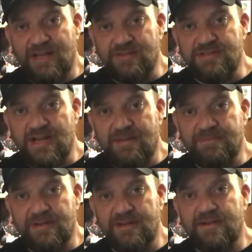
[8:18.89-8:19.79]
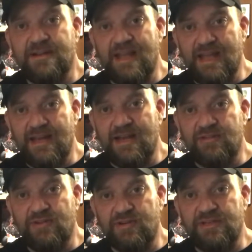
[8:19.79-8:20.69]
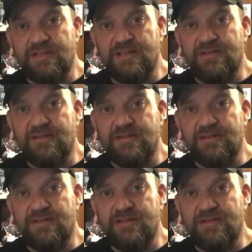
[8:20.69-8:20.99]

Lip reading: I'll stop there, and I'll talk to you later.